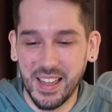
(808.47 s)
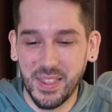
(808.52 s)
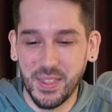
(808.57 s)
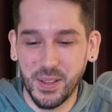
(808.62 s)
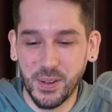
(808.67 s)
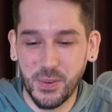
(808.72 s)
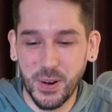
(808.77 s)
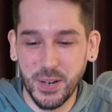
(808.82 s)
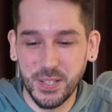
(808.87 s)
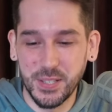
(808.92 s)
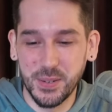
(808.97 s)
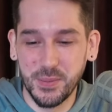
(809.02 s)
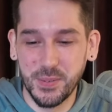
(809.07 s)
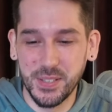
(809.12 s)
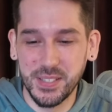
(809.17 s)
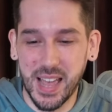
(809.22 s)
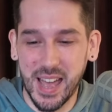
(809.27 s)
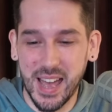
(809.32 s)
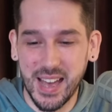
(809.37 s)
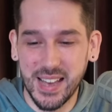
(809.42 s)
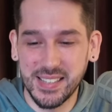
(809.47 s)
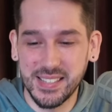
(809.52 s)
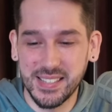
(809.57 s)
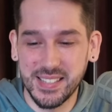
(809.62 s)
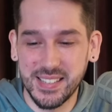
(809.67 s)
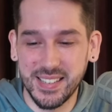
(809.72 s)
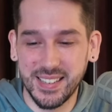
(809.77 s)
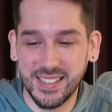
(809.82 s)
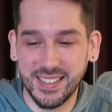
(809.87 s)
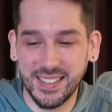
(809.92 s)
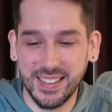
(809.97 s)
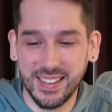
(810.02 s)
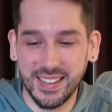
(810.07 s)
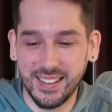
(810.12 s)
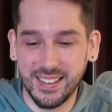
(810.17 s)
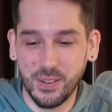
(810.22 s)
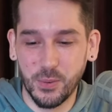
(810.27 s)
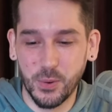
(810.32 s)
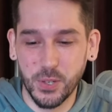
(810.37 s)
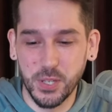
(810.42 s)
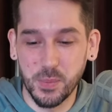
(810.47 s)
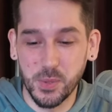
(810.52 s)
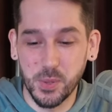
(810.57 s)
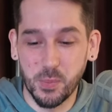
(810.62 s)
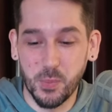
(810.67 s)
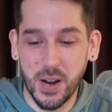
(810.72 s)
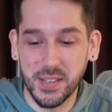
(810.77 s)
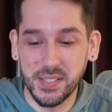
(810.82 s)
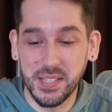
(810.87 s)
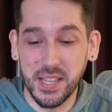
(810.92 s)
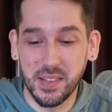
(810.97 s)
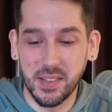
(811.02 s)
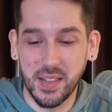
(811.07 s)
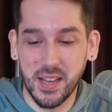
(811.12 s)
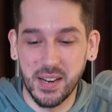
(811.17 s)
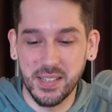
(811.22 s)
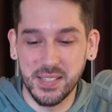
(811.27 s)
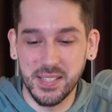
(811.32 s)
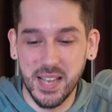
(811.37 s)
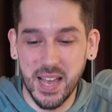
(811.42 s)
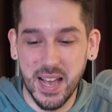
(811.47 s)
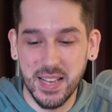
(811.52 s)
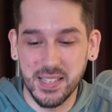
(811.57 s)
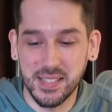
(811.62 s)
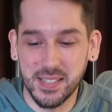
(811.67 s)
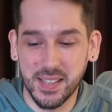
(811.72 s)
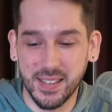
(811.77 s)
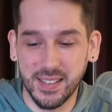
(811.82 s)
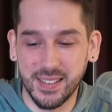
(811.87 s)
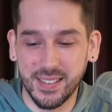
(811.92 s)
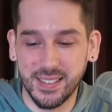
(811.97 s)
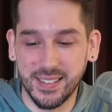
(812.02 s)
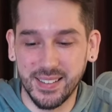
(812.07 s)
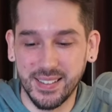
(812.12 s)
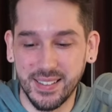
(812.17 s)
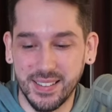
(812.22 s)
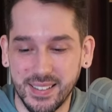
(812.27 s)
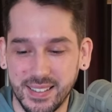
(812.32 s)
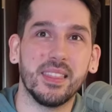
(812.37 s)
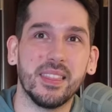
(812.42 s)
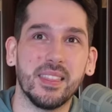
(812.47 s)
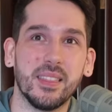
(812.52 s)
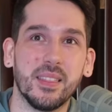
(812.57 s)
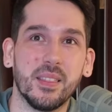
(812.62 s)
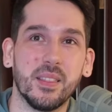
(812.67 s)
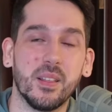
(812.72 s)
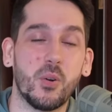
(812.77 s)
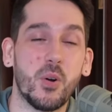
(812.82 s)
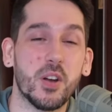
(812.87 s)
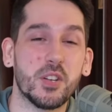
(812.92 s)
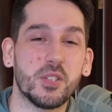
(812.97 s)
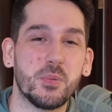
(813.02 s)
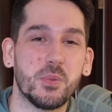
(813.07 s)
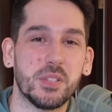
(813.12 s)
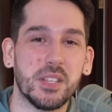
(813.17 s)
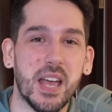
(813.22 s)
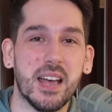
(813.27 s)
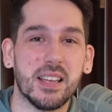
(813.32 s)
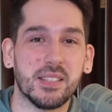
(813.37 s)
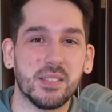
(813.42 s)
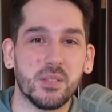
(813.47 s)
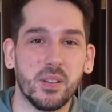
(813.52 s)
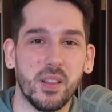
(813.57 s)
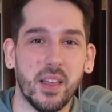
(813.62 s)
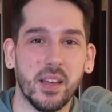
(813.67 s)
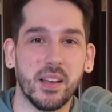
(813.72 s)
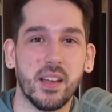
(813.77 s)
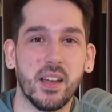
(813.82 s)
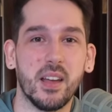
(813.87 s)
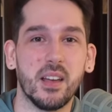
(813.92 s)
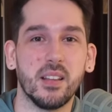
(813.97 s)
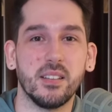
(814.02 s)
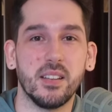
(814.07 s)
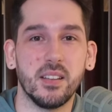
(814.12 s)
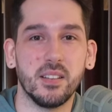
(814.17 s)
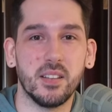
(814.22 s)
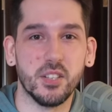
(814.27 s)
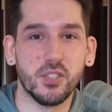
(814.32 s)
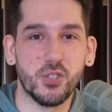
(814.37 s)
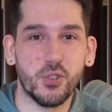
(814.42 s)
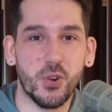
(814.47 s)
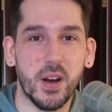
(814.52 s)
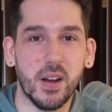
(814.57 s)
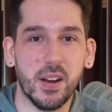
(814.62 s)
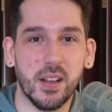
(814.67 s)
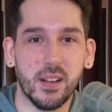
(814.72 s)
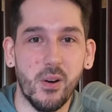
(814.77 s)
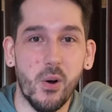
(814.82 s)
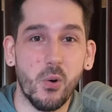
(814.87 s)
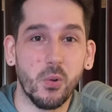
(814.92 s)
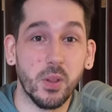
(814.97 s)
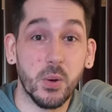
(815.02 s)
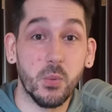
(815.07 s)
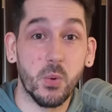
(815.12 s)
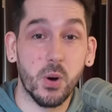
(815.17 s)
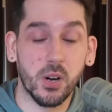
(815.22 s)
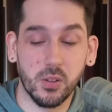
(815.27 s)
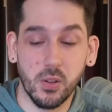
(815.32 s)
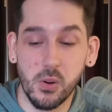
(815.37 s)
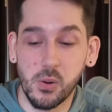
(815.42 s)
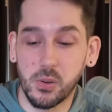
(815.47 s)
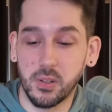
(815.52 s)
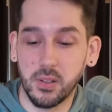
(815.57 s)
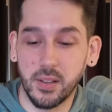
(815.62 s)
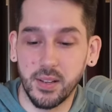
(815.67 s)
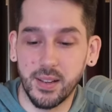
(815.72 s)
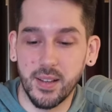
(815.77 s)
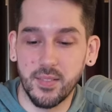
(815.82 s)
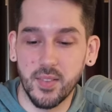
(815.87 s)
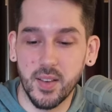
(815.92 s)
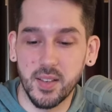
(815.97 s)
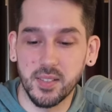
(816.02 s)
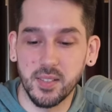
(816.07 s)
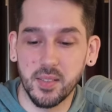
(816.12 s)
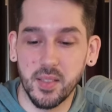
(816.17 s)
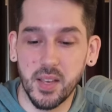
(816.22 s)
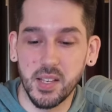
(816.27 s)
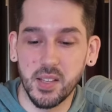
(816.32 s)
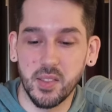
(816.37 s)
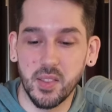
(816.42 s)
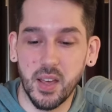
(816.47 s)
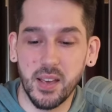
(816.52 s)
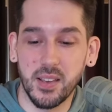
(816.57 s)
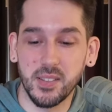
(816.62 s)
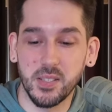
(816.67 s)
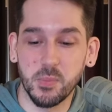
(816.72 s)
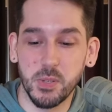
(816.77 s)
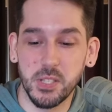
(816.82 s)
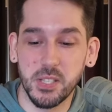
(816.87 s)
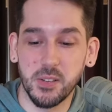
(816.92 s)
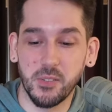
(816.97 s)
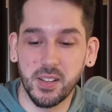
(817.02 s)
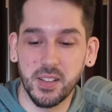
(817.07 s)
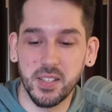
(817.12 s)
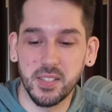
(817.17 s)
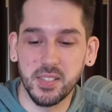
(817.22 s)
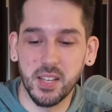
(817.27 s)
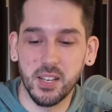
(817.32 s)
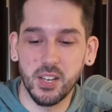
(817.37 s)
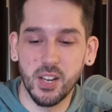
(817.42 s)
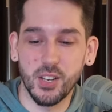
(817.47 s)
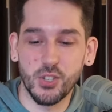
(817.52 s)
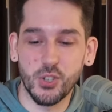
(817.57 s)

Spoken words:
The question was asked, which I'm surprised they let us ask it. The question was asked, like, does trading only work locally? And they specifically said